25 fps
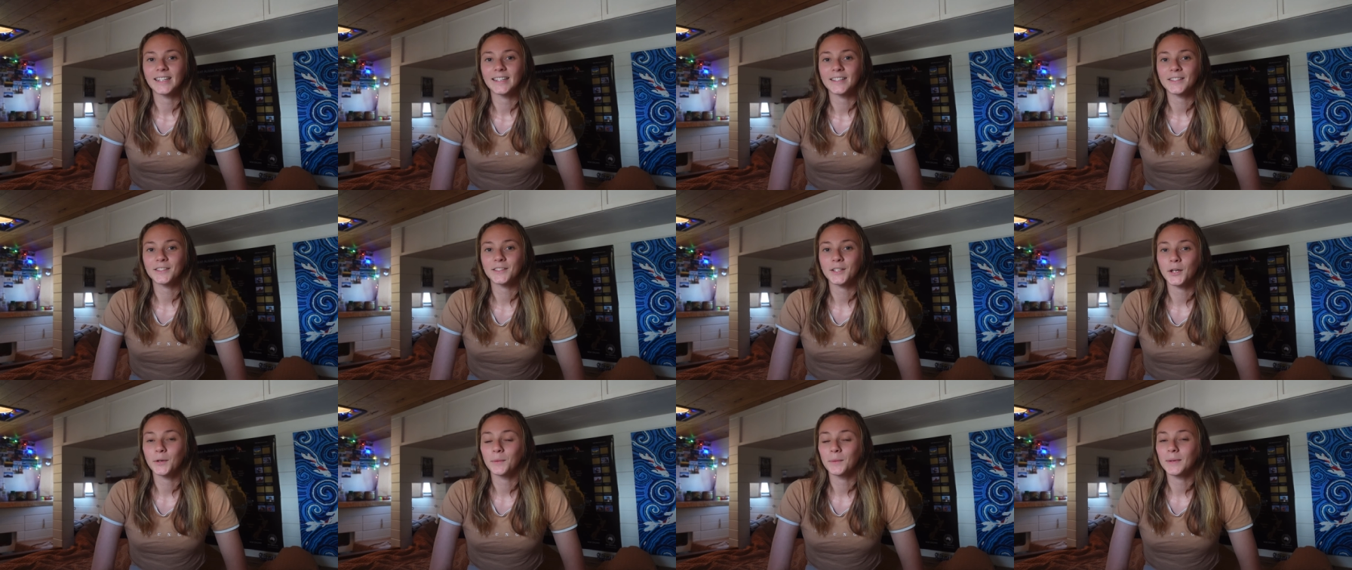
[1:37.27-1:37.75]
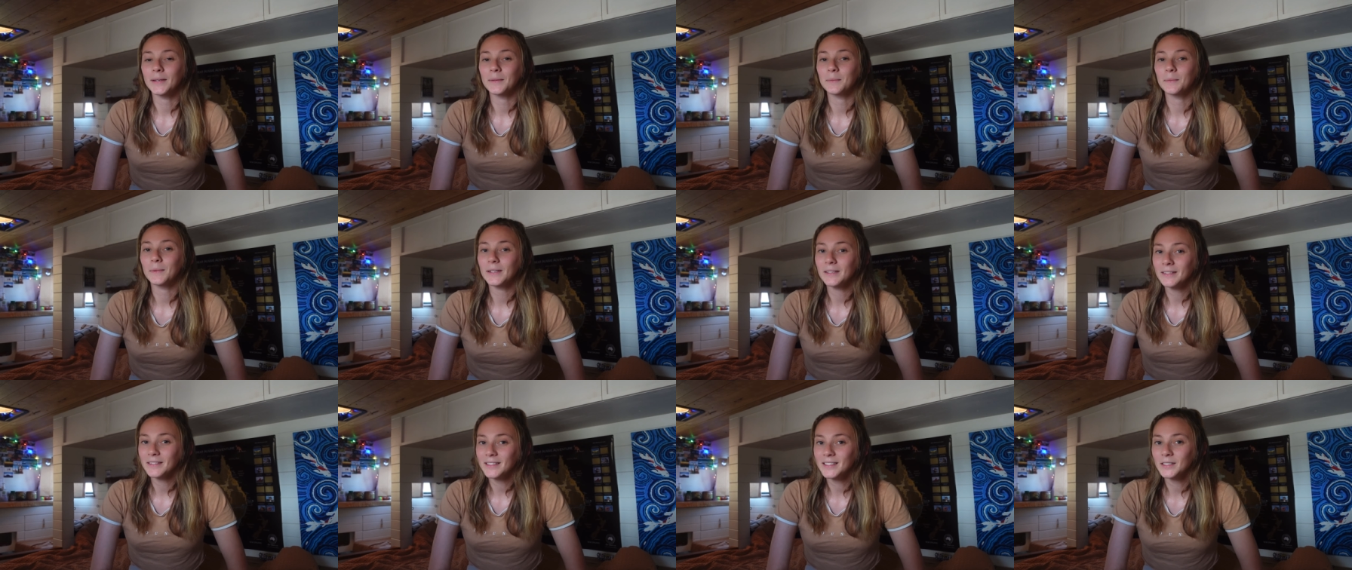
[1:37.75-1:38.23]
So we
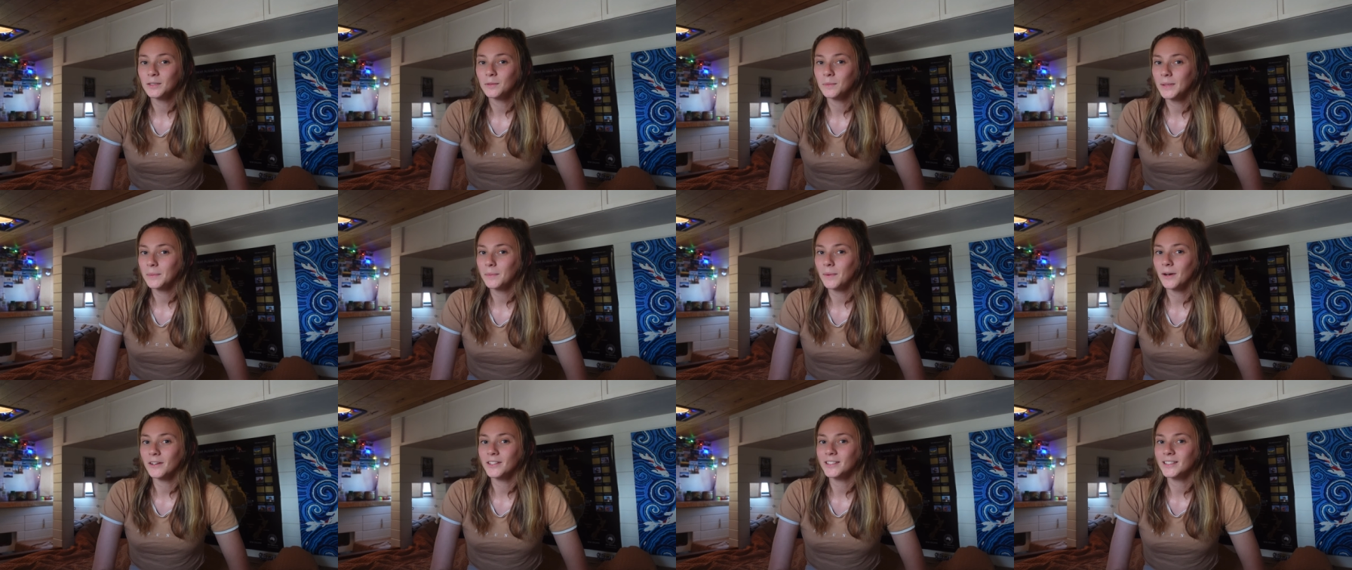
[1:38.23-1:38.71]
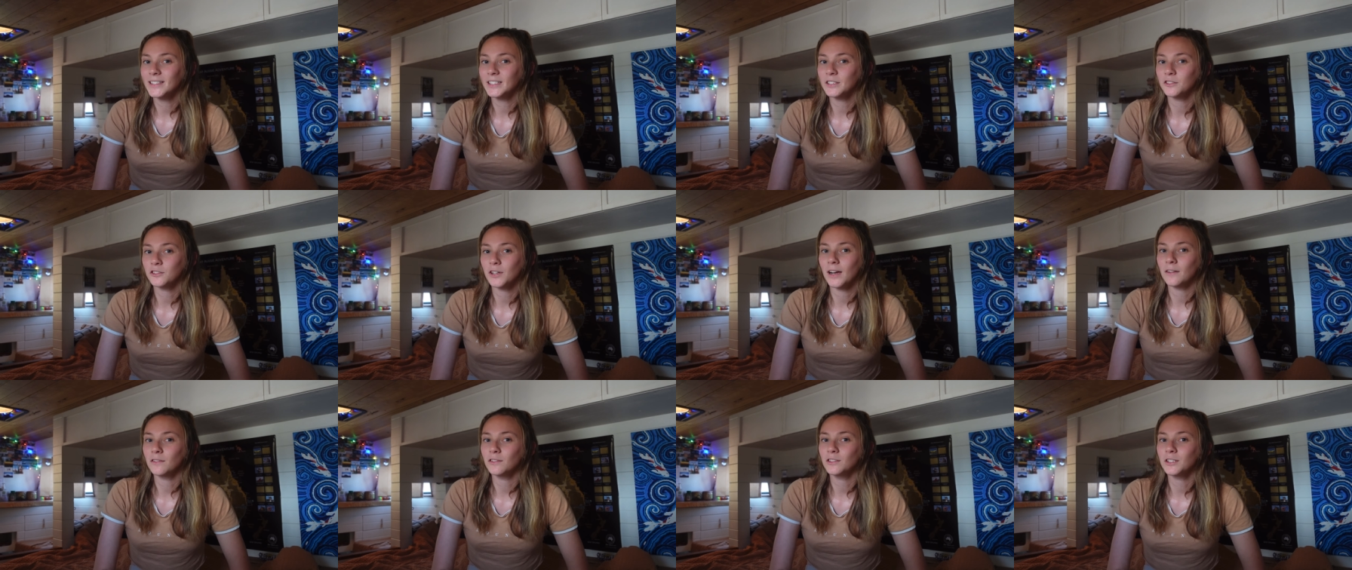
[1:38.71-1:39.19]
will still be posting
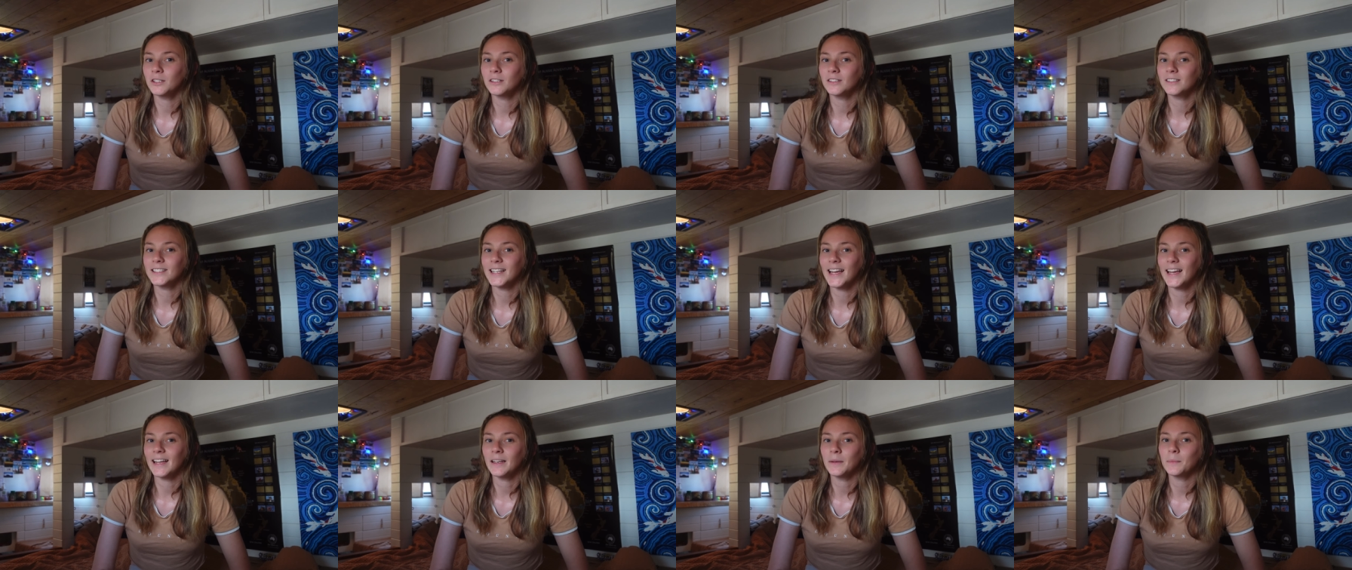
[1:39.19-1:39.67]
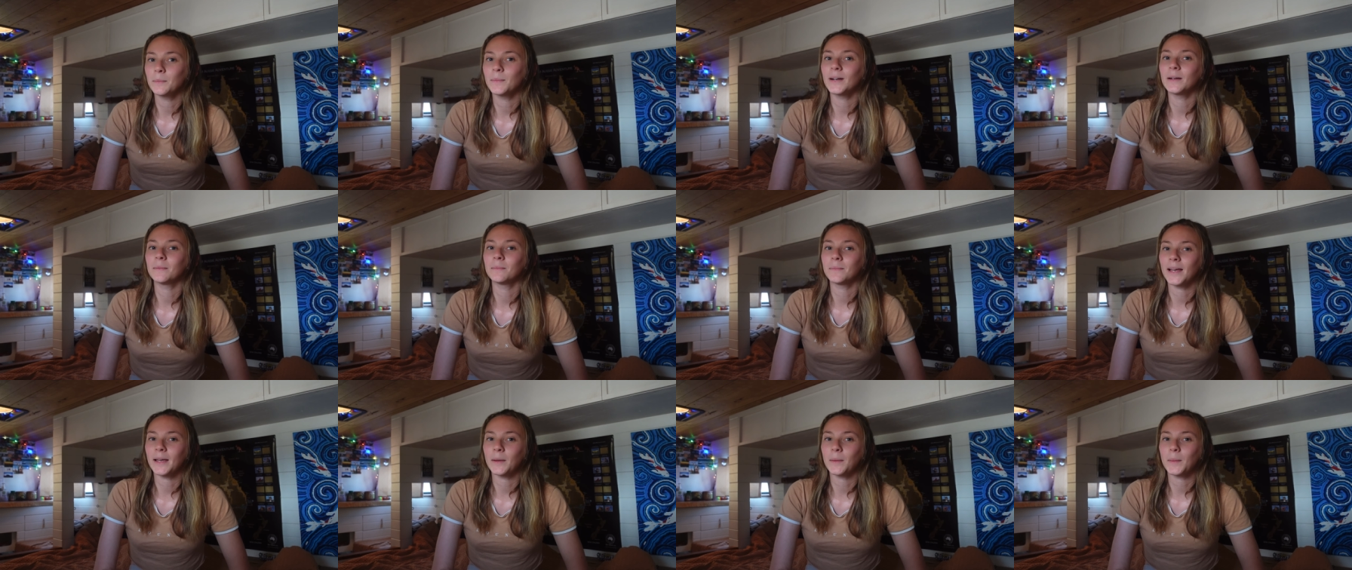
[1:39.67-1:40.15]
travel content,
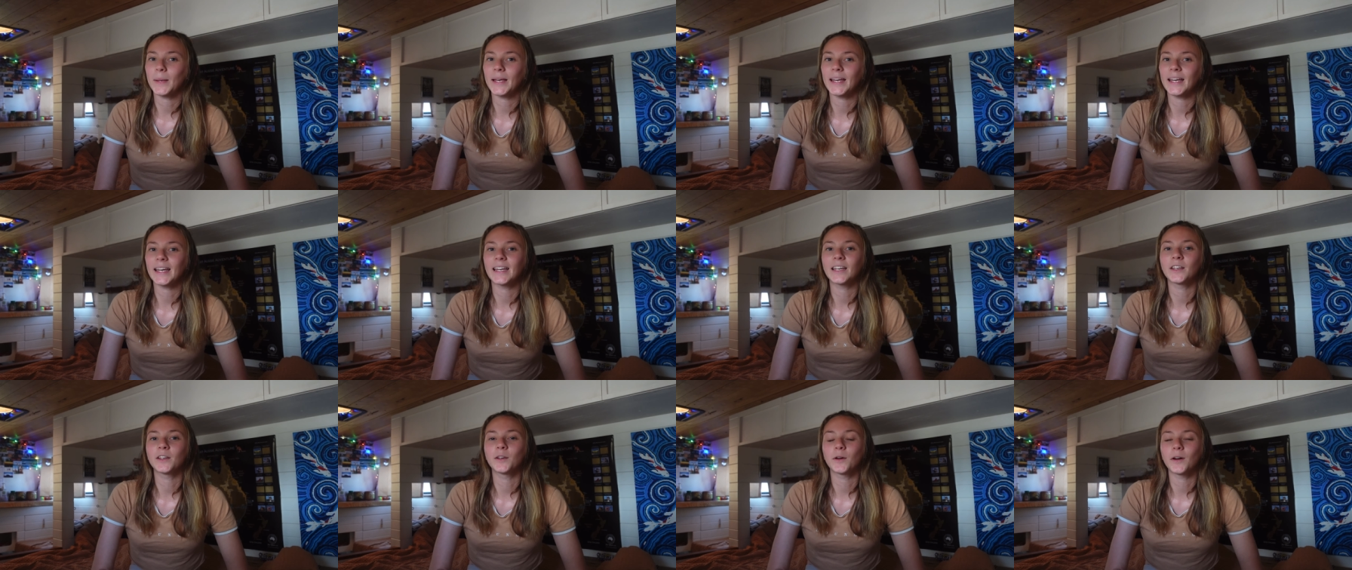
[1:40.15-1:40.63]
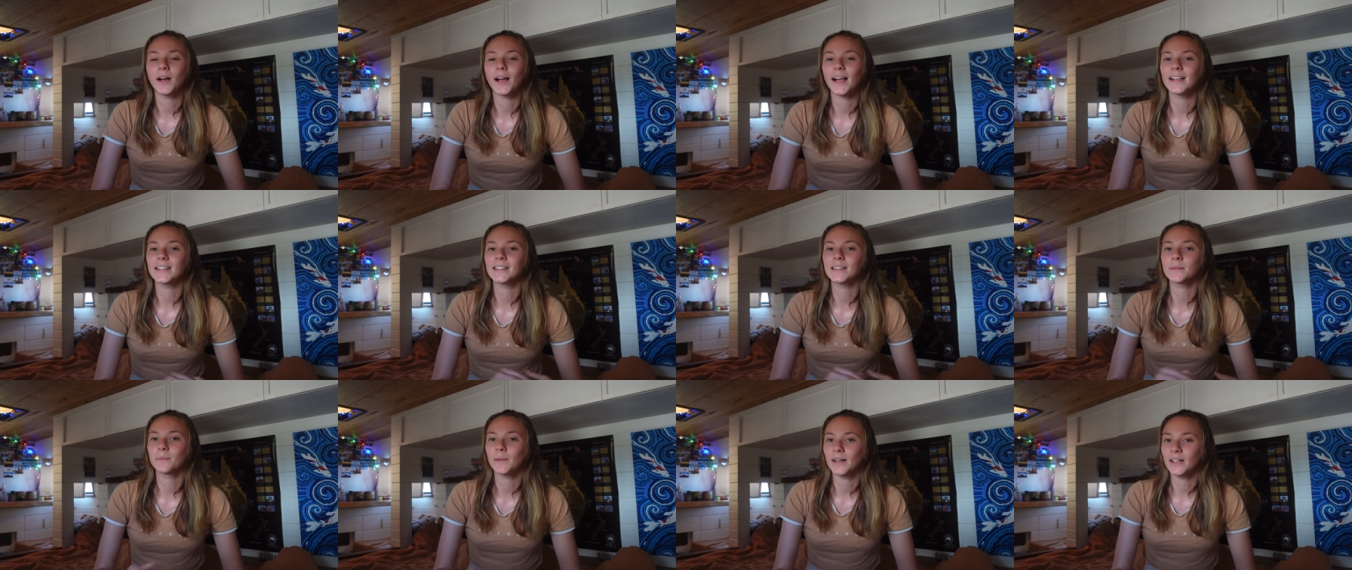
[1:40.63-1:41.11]
but maybe not
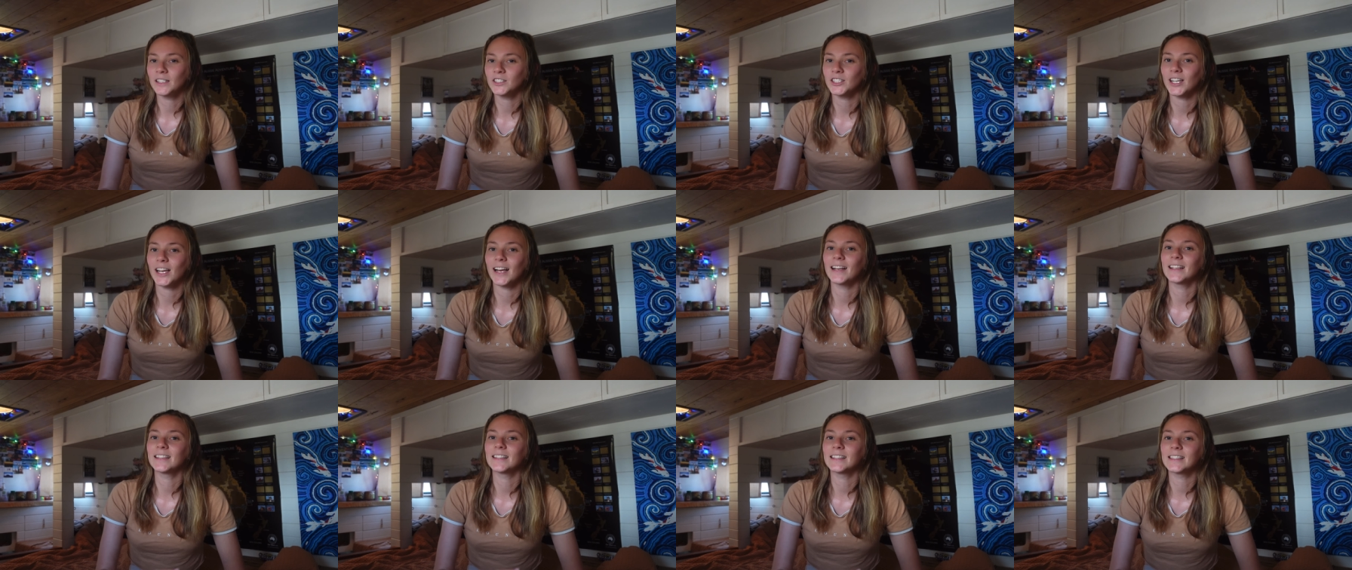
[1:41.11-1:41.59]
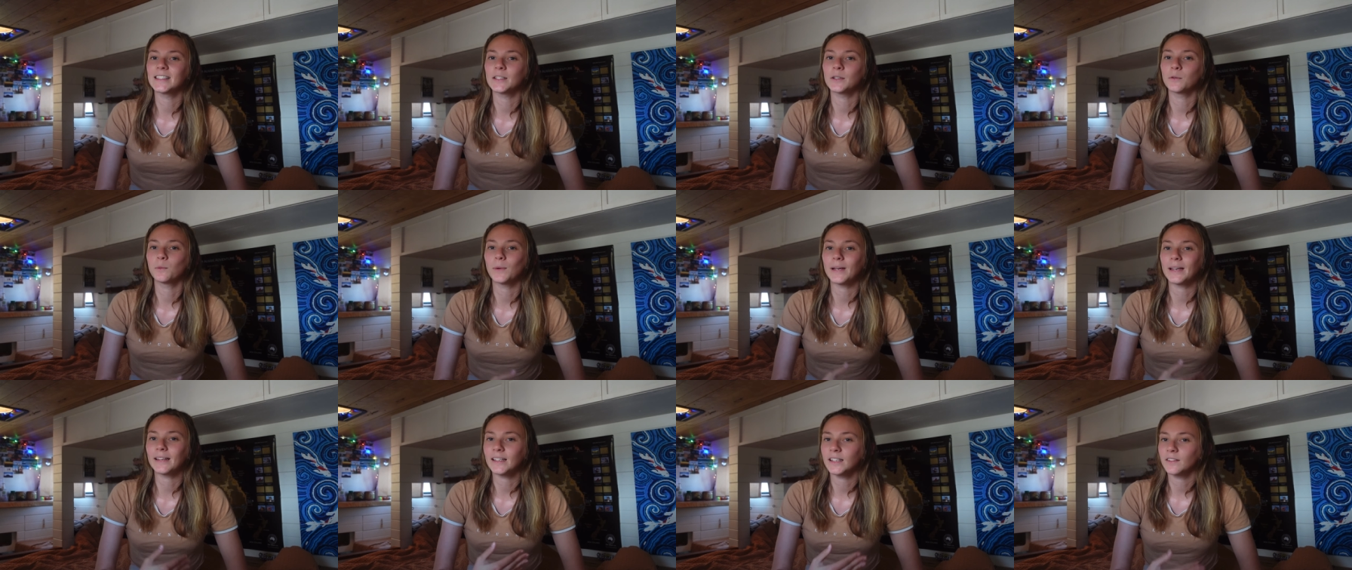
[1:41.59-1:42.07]
as much as the
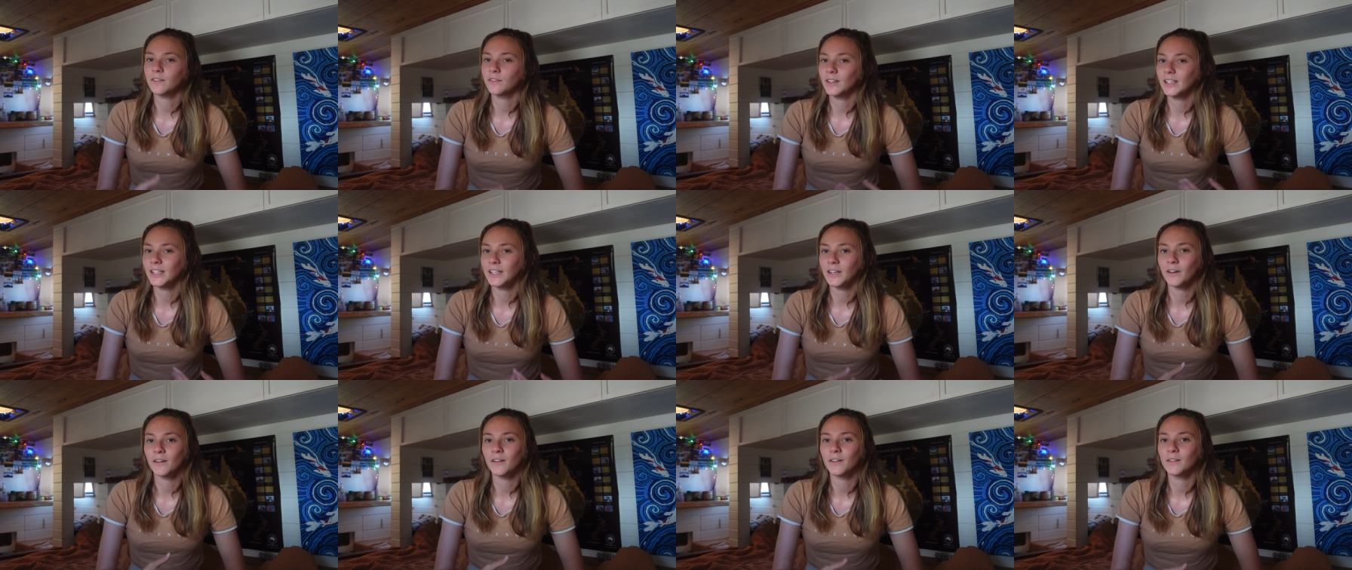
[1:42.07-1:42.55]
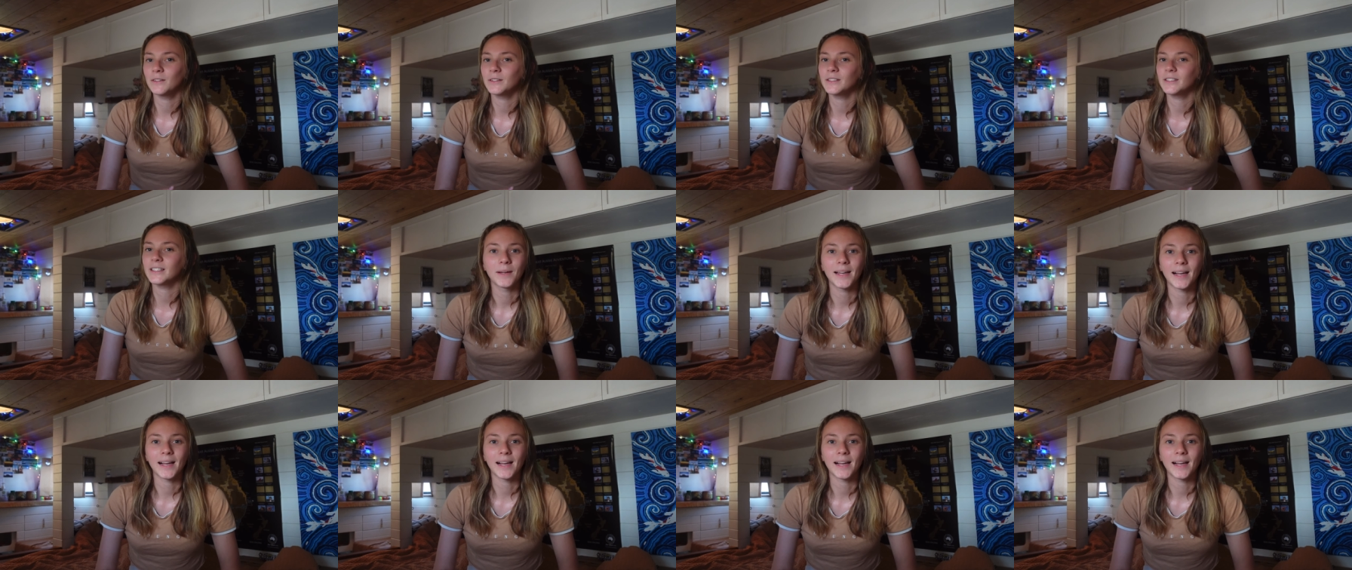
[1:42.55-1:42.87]
weekly videos.